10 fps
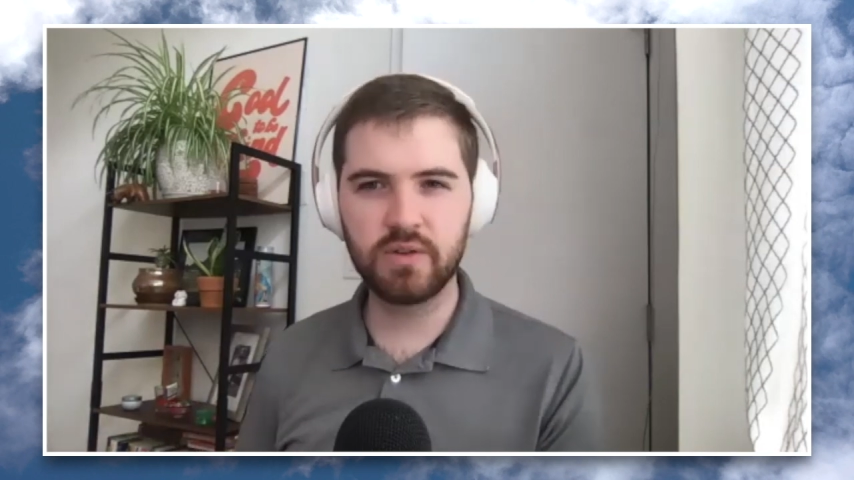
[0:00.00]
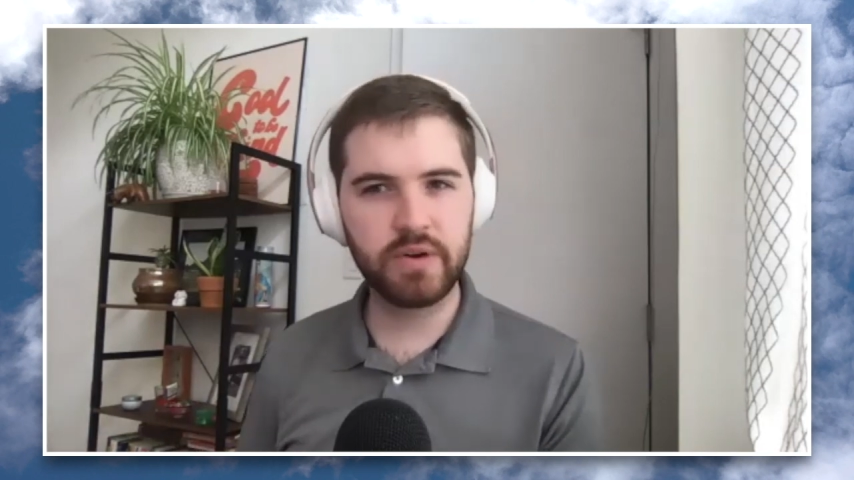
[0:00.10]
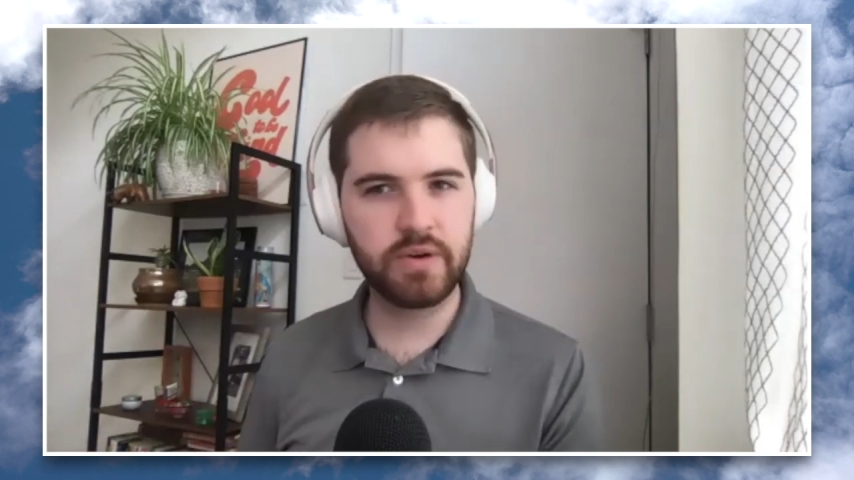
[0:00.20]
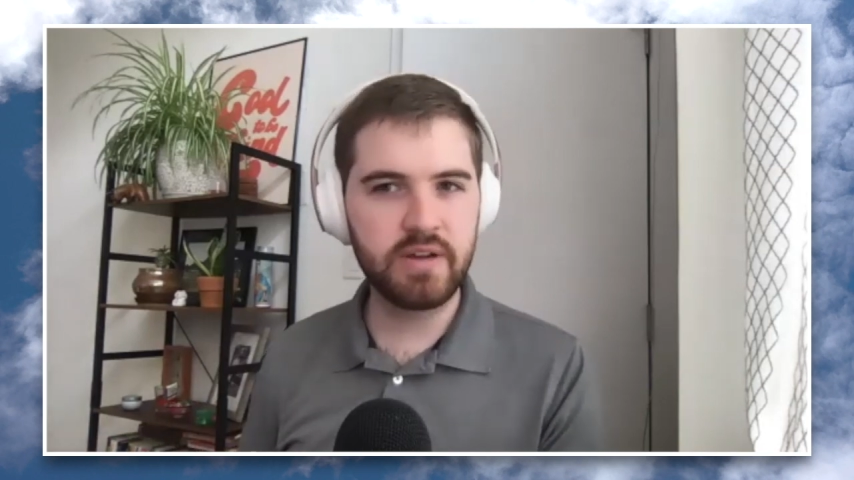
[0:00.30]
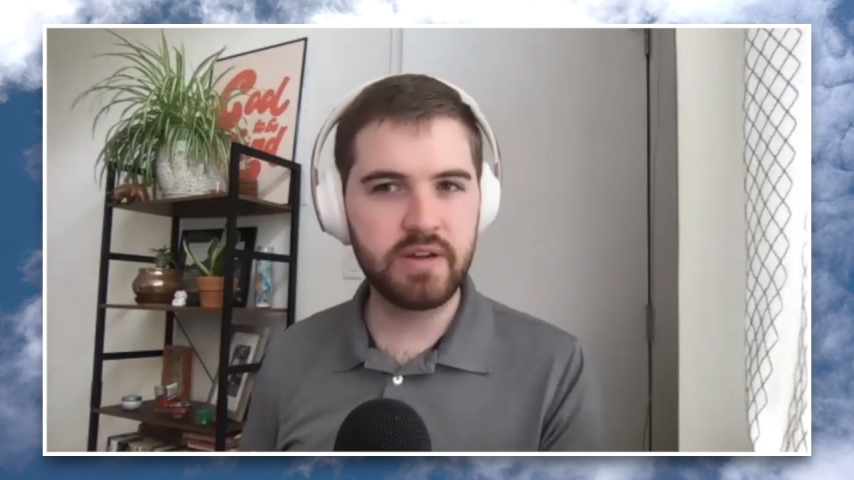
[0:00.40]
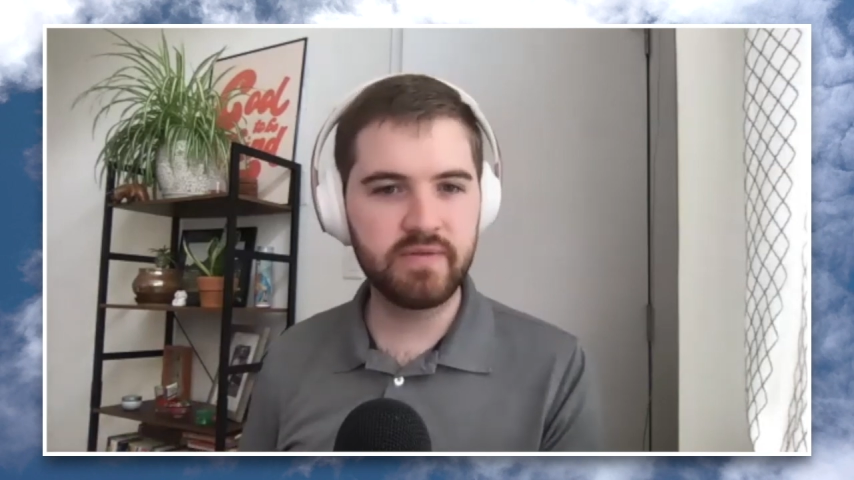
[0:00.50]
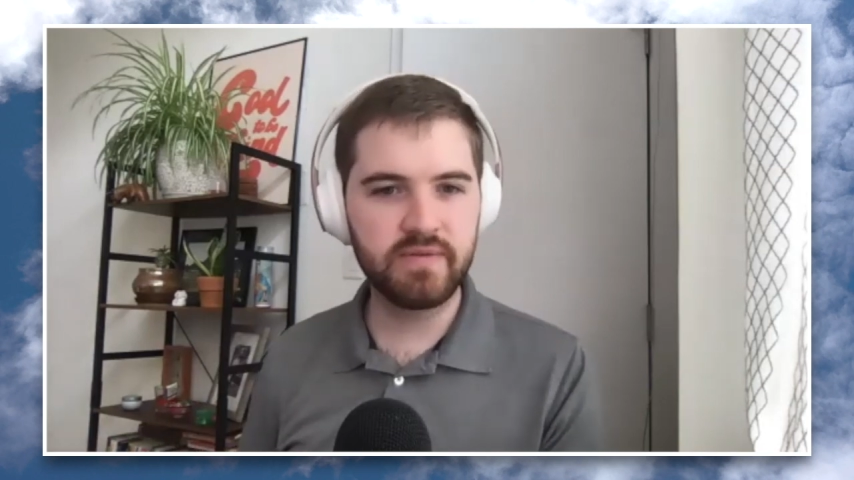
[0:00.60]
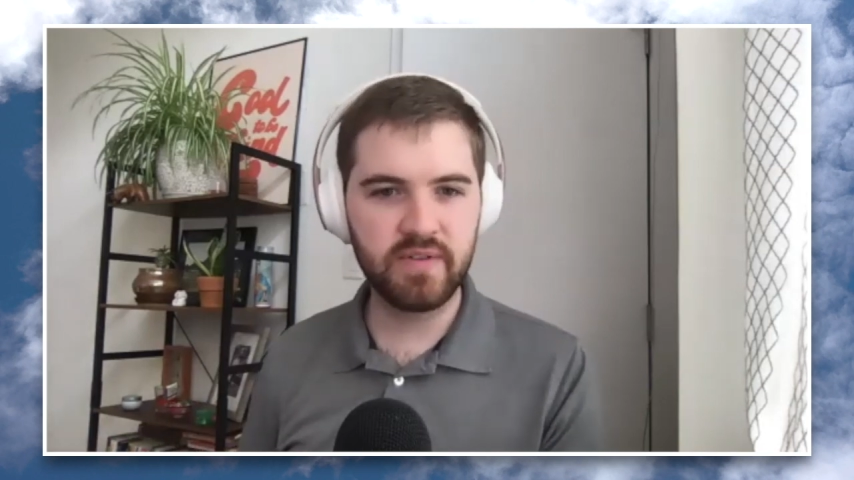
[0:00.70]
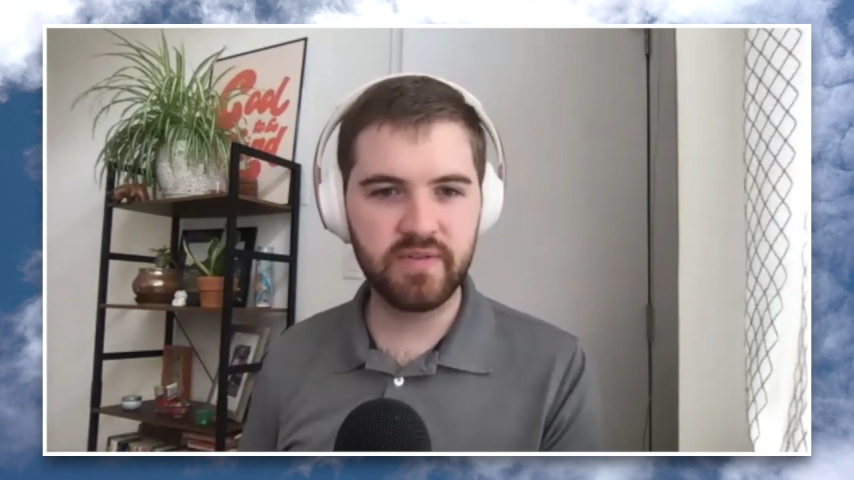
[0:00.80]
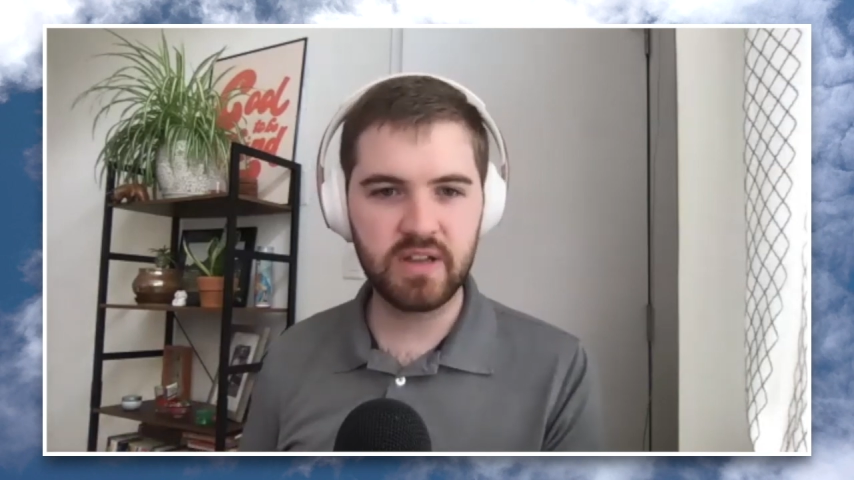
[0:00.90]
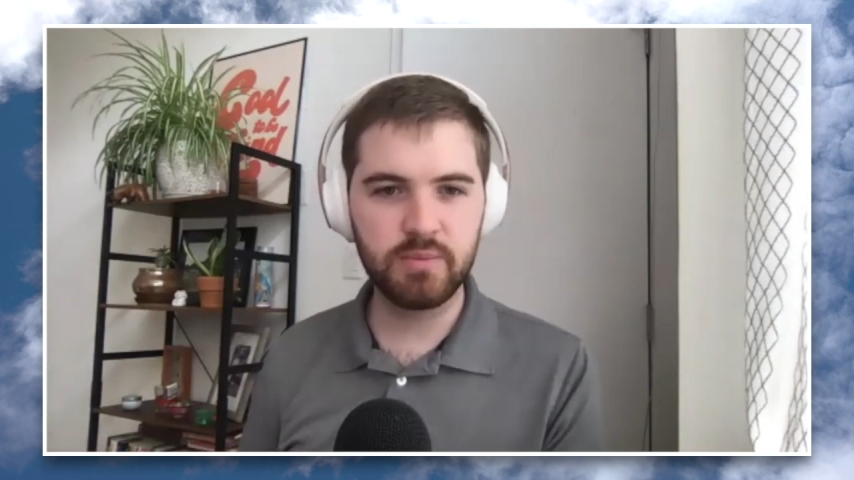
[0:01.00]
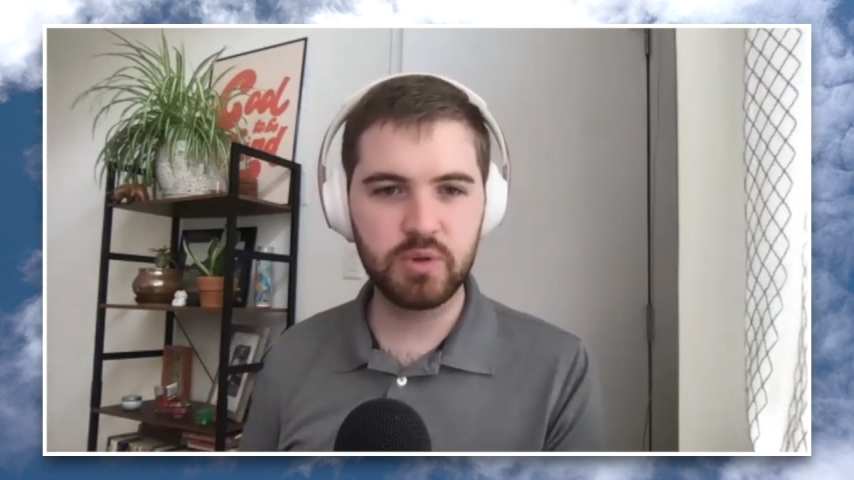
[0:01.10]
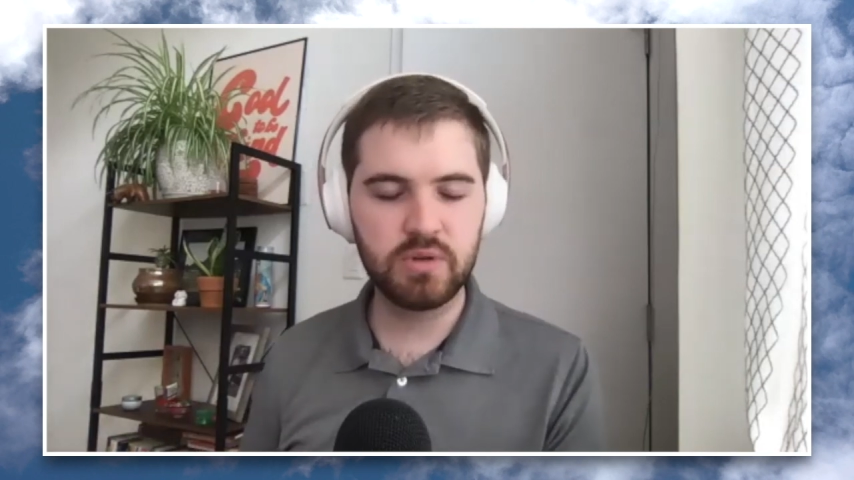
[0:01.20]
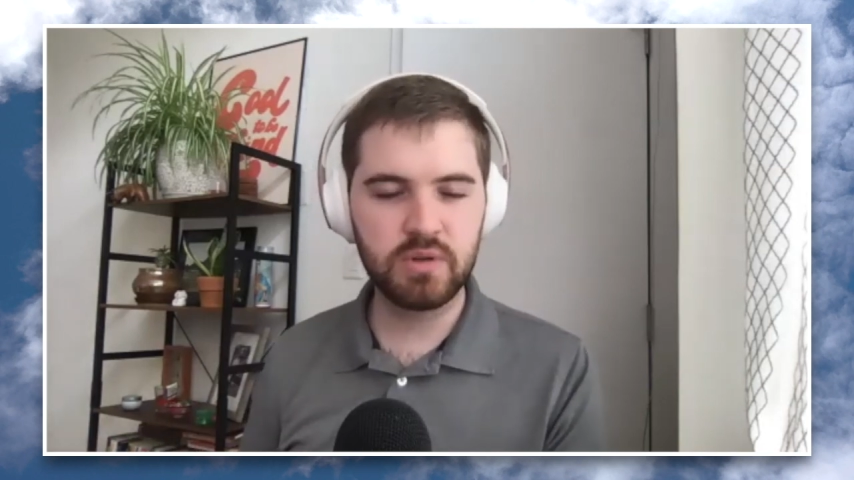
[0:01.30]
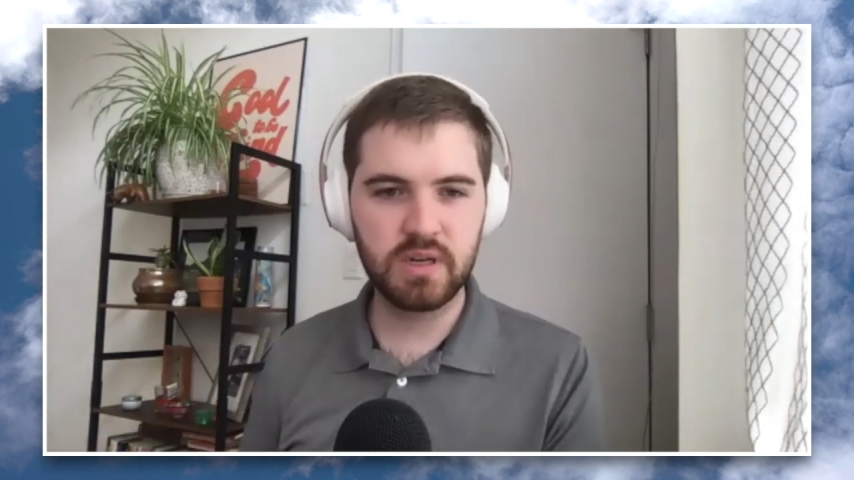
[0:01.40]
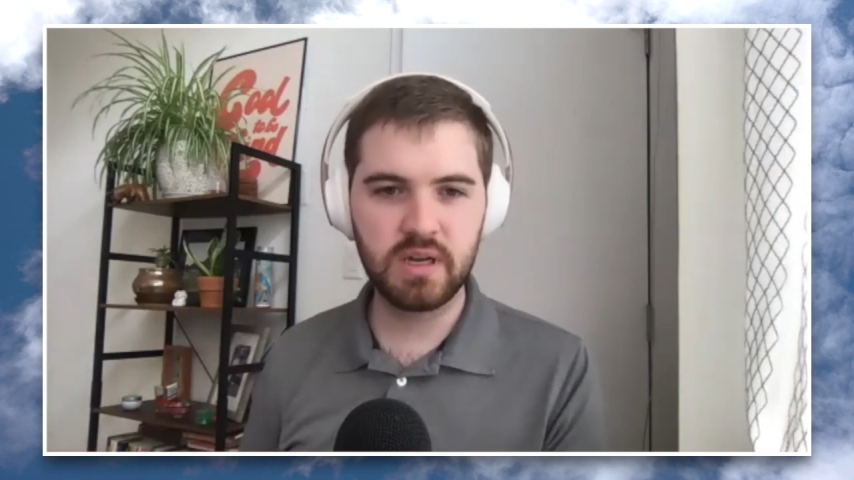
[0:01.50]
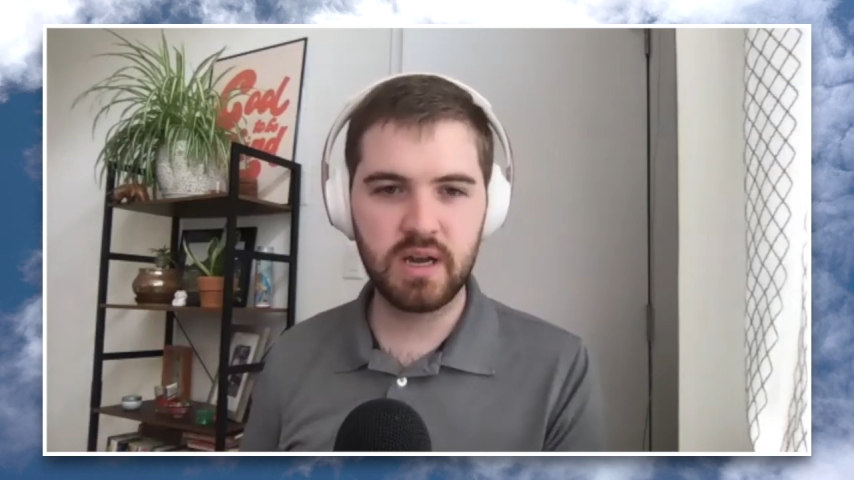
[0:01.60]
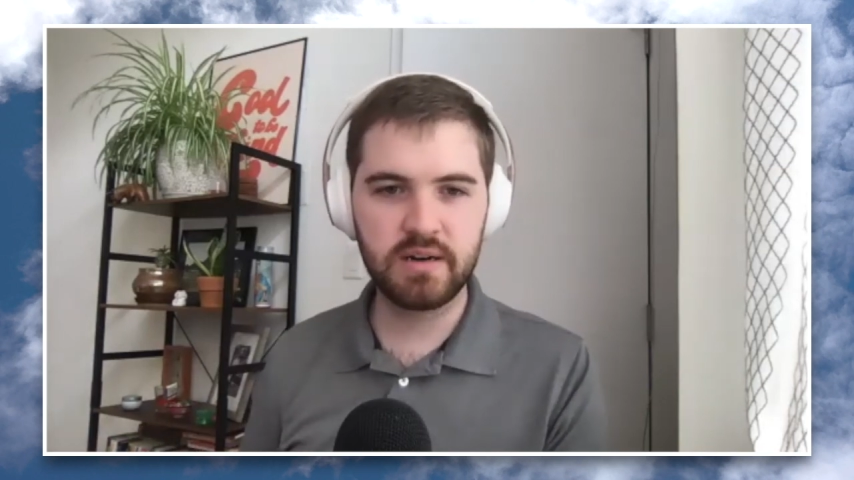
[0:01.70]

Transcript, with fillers: alternative available uh,